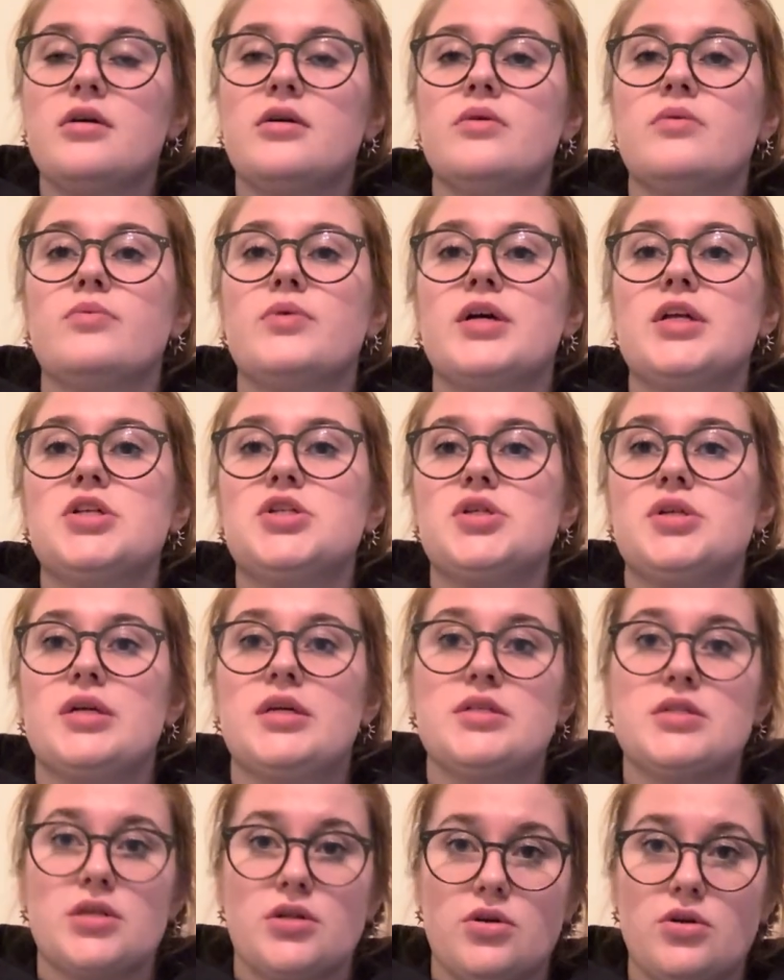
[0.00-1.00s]
which
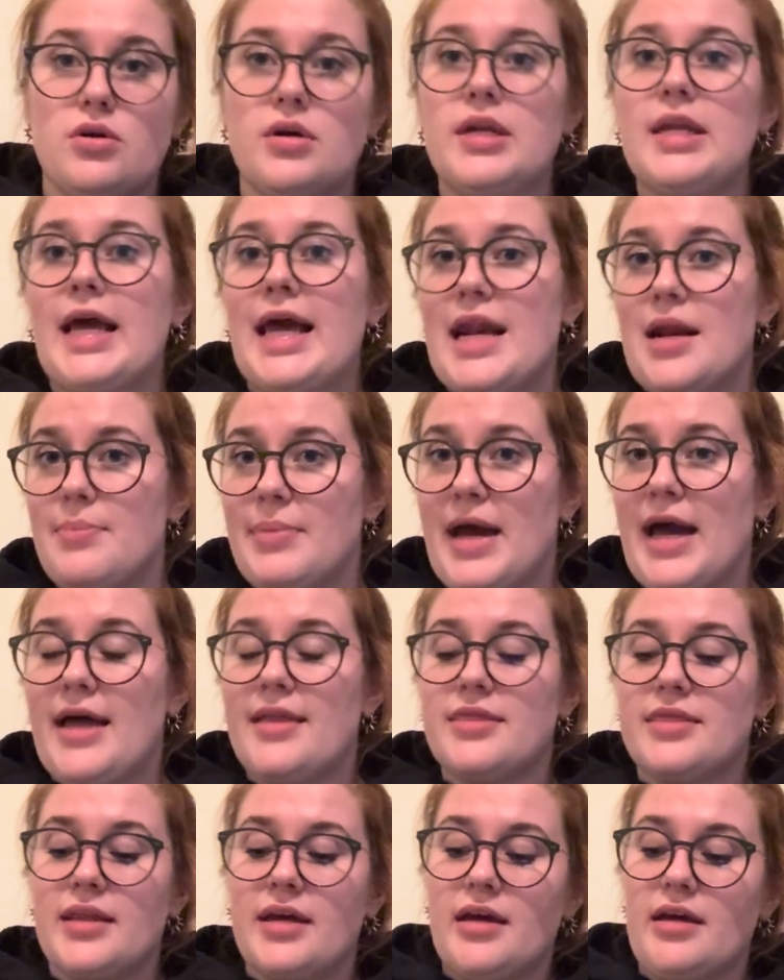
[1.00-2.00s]
is a good and a
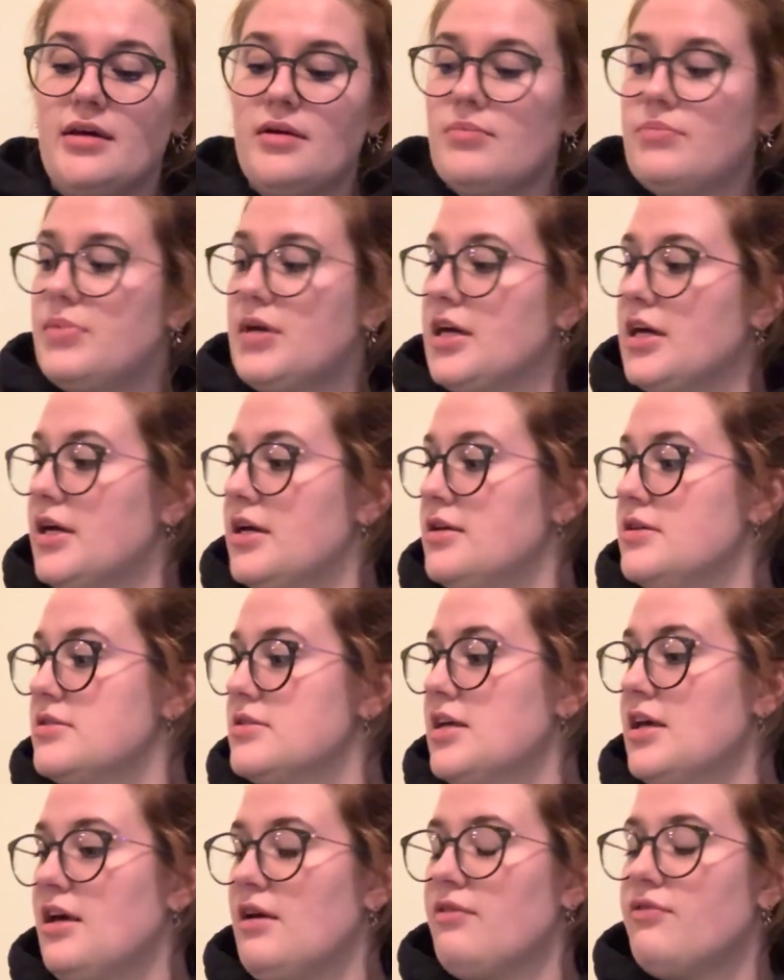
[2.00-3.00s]
bad thing, because
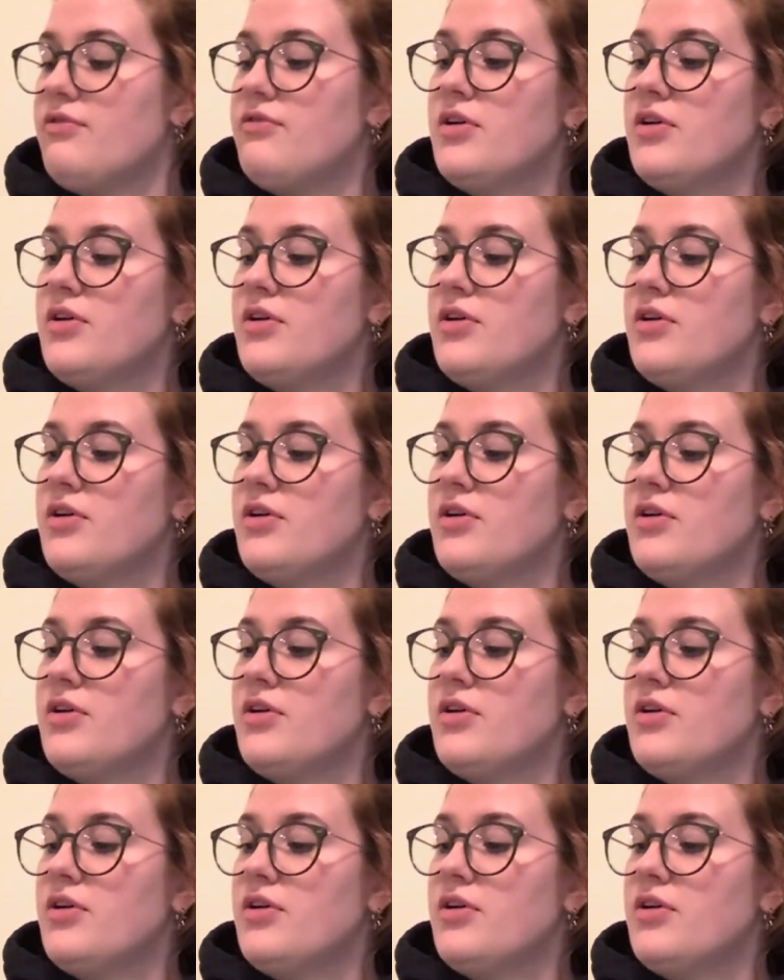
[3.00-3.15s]
if